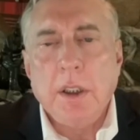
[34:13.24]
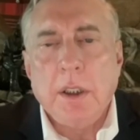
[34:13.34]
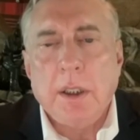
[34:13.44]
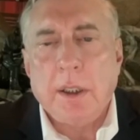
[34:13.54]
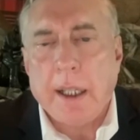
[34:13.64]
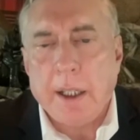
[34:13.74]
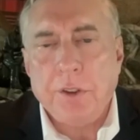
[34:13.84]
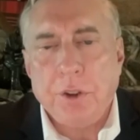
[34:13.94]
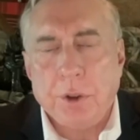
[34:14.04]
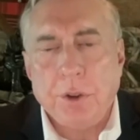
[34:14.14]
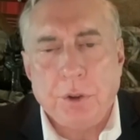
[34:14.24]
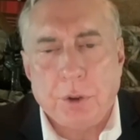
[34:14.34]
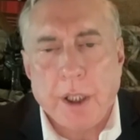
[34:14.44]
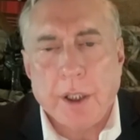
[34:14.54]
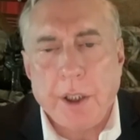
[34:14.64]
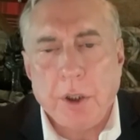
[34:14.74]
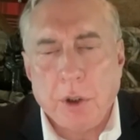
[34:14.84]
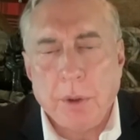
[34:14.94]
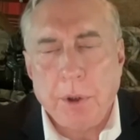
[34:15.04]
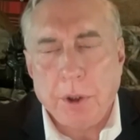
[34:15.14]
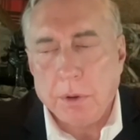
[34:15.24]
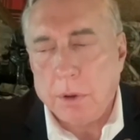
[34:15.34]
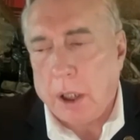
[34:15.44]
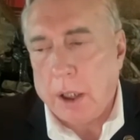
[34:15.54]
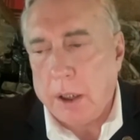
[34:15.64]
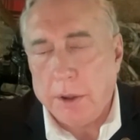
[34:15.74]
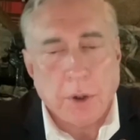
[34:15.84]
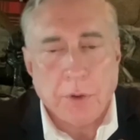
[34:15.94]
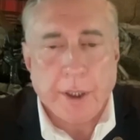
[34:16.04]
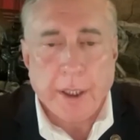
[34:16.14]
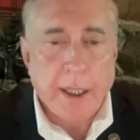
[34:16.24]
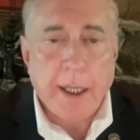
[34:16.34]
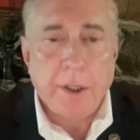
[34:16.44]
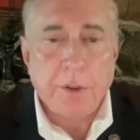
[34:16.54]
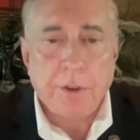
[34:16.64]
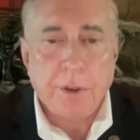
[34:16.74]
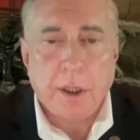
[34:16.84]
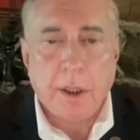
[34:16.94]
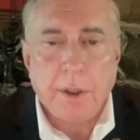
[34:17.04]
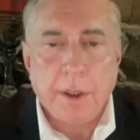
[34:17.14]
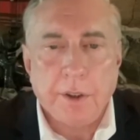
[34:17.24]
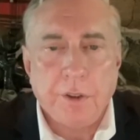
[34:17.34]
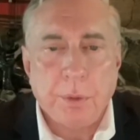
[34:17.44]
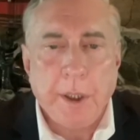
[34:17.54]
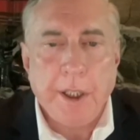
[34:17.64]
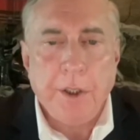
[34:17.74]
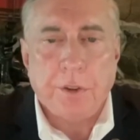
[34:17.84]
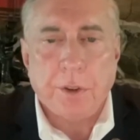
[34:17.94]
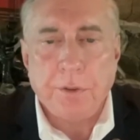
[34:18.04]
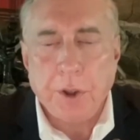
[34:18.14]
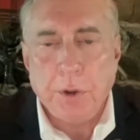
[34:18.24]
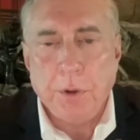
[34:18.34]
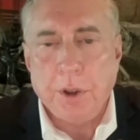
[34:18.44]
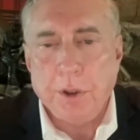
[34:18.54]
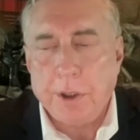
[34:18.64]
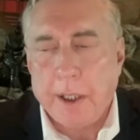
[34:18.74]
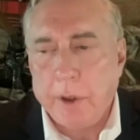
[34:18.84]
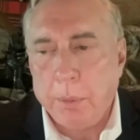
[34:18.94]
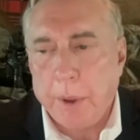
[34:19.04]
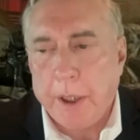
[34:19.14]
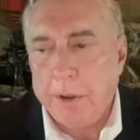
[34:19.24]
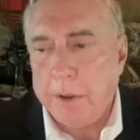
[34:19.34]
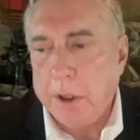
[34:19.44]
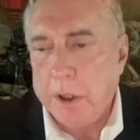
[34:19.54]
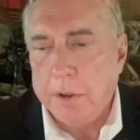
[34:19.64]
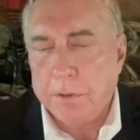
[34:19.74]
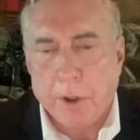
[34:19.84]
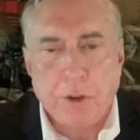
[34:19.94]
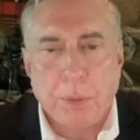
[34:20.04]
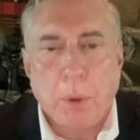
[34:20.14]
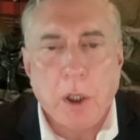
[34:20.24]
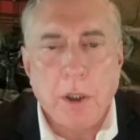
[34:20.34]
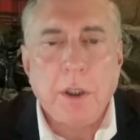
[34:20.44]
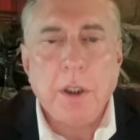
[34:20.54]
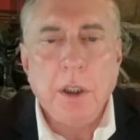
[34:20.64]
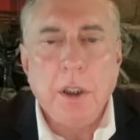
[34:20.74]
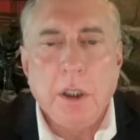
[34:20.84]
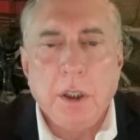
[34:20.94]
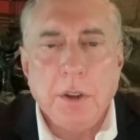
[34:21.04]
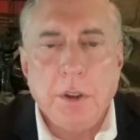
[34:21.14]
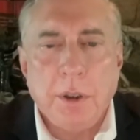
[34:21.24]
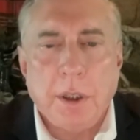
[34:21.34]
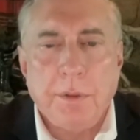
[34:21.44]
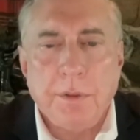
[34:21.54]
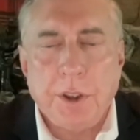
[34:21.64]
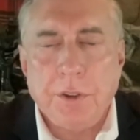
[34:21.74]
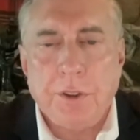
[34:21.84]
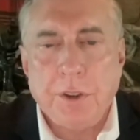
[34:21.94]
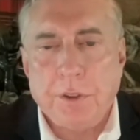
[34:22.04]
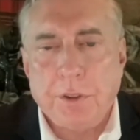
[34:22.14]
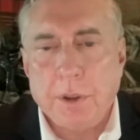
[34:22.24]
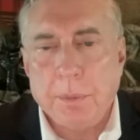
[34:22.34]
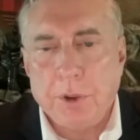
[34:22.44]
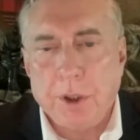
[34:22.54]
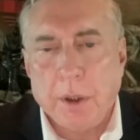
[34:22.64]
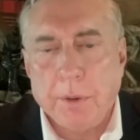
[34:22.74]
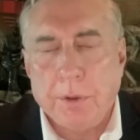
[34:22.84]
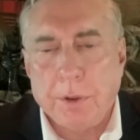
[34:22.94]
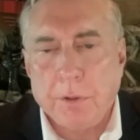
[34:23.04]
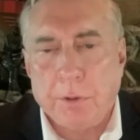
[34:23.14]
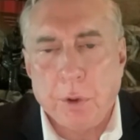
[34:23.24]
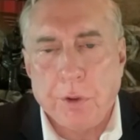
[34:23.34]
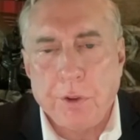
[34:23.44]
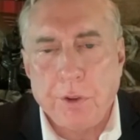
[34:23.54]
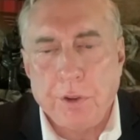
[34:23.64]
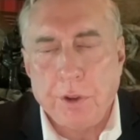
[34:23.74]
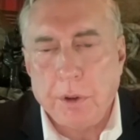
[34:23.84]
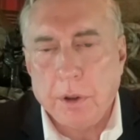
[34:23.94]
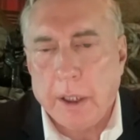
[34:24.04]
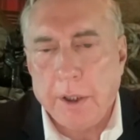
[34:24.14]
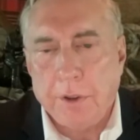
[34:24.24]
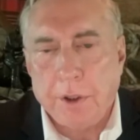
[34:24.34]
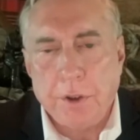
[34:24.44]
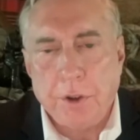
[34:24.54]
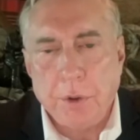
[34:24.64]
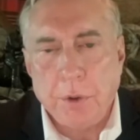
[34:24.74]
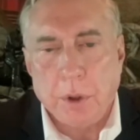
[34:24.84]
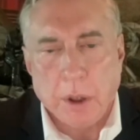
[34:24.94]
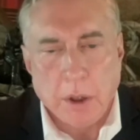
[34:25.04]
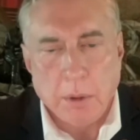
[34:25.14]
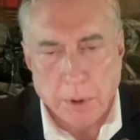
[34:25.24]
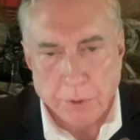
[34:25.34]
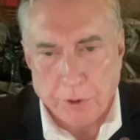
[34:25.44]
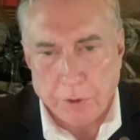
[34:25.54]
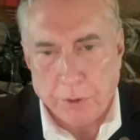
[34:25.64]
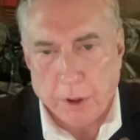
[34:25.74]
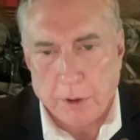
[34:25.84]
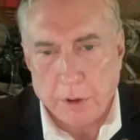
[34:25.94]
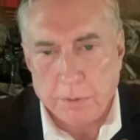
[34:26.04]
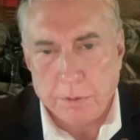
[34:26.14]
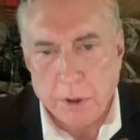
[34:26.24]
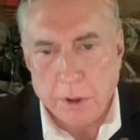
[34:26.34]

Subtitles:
has your neutrality harmed you? I don't think it has. I think the Swedes are viewed as having been very smart to have distanced themselves from the forces that led to the two most destructive